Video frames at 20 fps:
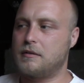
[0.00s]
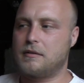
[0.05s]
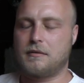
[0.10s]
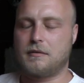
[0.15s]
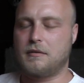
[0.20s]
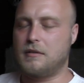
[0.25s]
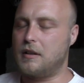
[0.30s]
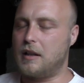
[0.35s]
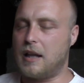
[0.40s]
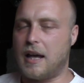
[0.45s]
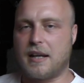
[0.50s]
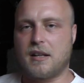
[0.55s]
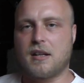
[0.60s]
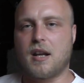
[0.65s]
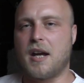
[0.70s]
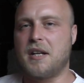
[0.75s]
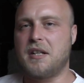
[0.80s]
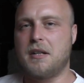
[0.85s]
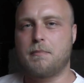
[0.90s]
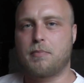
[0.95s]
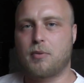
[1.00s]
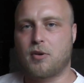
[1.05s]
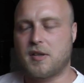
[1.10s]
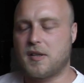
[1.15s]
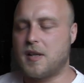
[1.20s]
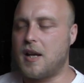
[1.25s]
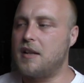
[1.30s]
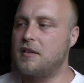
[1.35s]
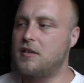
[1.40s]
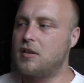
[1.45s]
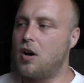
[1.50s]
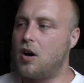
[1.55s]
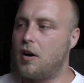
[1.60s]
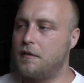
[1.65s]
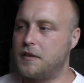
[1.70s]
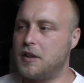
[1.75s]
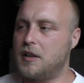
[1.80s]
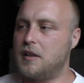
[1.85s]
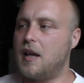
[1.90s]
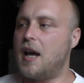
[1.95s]
like 90%
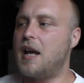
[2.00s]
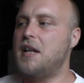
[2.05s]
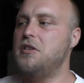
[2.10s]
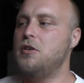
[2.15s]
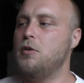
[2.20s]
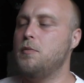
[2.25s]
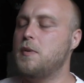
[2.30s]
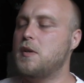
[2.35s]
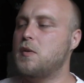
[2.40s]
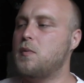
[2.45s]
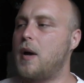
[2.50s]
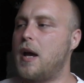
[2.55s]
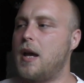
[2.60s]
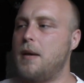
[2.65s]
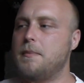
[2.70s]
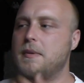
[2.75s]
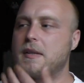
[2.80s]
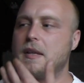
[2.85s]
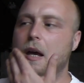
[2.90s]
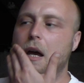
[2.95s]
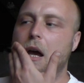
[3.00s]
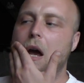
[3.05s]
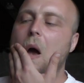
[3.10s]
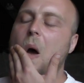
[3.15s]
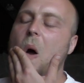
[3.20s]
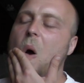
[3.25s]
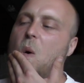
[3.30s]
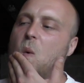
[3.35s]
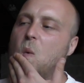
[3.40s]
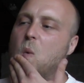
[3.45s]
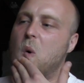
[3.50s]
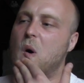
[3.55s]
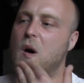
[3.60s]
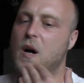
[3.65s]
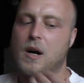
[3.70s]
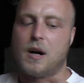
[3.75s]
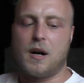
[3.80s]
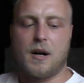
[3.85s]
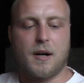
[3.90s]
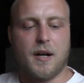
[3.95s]
of the Danube Swabes
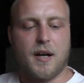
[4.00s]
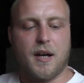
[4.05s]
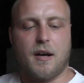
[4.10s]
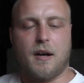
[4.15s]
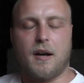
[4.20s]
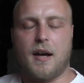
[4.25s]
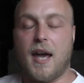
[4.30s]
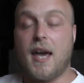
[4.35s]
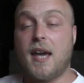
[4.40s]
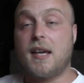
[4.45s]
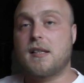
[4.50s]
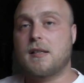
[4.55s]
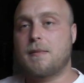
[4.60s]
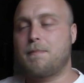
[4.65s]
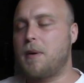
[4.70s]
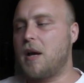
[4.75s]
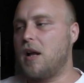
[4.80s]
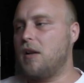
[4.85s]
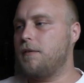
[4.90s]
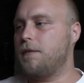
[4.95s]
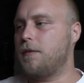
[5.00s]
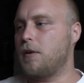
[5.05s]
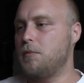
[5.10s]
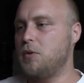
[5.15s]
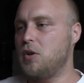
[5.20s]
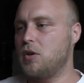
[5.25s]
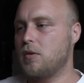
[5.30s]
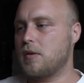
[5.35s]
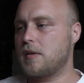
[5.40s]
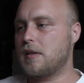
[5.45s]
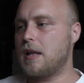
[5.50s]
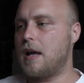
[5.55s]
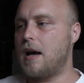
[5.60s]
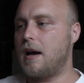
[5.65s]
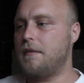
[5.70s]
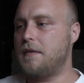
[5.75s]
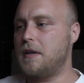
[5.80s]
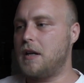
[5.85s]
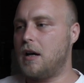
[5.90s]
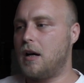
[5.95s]
were expelled from
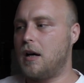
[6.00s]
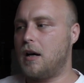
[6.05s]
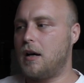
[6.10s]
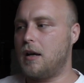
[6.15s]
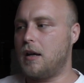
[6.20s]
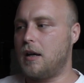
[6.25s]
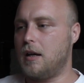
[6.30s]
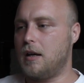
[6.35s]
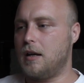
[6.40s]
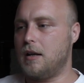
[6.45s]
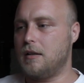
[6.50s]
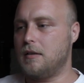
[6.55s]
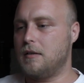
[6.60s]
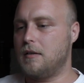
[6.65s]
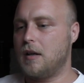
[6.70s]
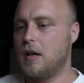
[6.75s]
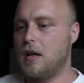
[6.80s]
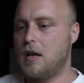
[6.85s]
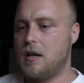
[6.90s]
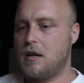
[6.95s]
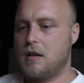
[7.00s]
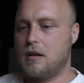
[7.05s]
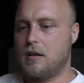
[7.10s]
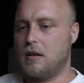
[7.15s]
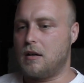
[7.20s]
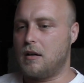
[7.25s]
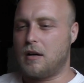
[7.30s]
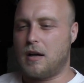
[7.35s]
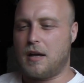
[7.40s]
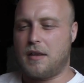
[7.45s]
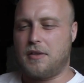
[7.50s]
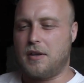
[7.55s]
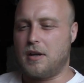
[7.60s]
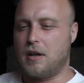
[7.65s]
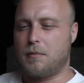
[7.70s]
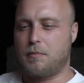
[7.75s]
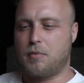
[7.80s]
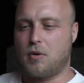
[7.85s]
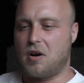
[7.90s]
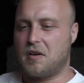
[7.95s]
Yugoslavia, and I think
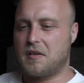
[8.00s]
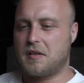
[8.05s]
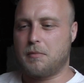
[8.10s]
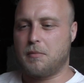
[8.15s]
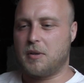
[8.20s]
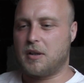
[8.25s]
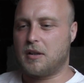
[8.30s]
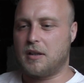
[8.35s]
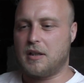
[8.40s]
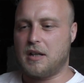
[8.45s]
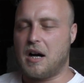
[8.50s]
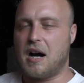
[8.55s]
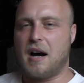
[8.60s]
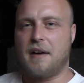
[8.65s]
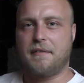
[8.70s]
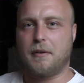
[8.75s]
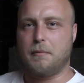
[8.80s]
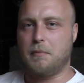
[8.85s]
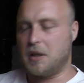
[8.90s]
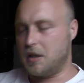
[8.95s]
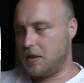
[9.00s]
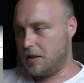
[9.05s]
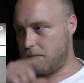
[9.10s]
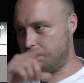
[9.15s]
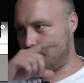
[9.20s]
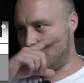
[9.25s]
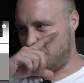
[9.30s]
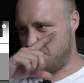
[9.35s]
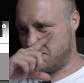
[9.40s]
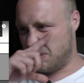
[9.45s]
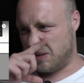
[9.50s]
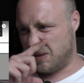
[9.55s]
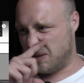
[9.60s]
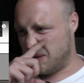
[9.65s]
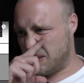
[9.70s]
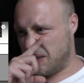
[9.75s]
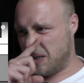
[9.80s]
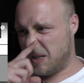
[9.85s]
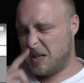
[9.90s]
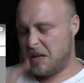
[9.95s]
approximately 500,000 people,
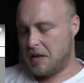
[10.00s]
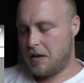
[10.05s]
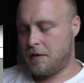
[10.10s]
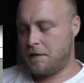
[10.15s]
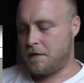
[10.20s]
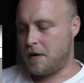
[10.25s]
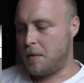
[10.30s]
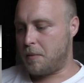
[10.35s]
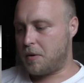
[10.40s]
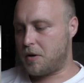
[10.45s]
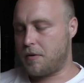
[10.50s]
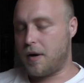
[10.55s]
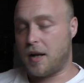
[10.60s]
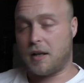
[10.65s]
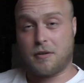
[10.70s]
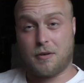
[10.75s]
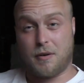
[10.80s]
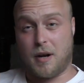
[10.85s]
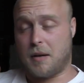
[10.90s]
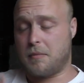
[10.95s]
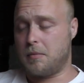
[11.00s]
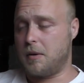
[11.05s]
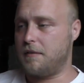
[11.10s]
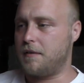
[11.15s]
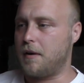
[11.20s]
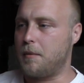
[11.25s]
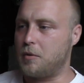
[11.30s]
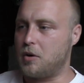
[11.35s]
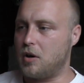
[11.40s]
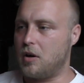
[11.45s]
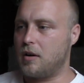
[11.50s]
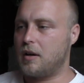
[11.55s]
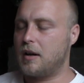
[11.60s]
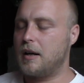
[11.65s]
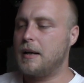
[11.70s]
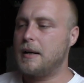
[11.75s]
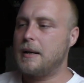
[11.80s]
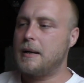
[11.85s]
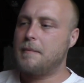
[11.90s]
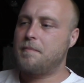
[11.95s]
if I'm correct. Correct me if I'm wrong.
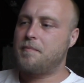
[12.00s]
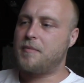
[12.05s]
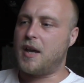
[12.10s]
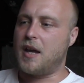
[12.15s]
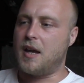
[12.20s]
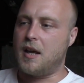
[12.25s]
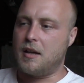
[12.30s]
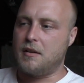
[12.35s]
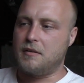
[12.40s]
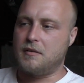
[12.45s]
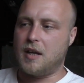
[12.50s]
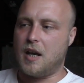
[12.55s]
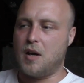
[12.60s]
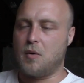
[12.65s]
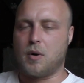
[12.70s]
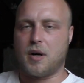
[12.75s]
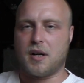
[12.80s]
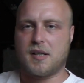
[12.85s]
And they were